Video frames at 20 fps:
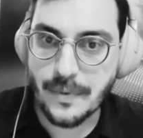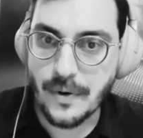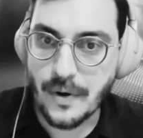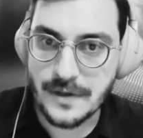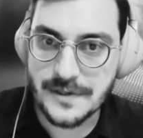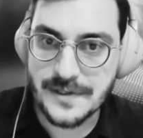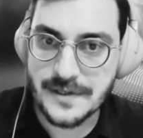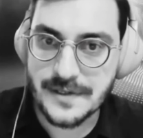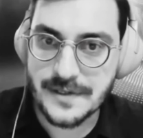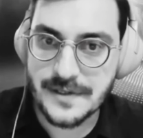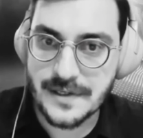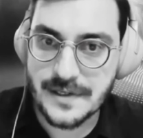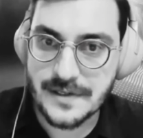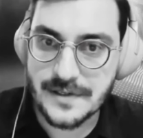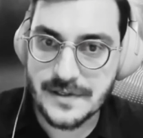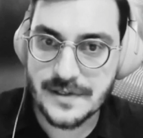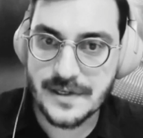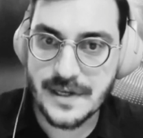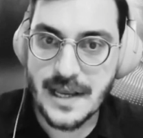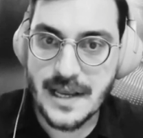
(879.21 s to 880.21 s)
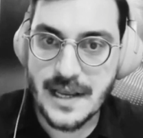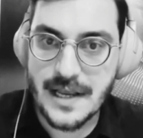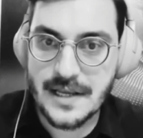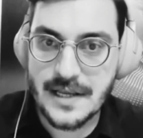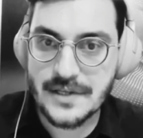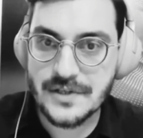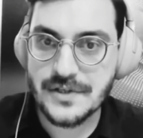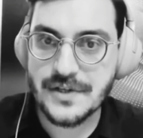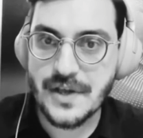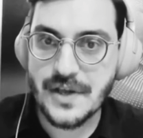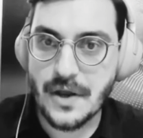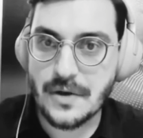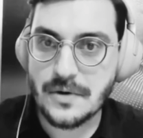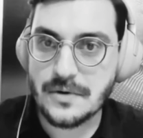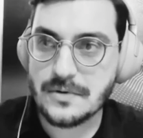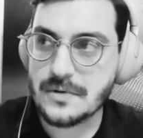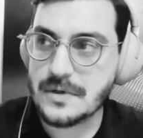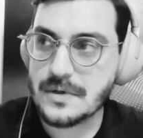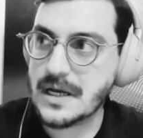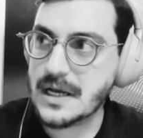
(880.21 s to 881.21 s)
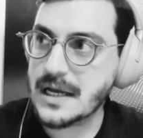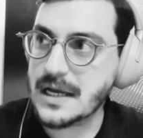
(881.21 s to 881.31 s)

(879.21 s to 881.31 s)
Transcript: processes. So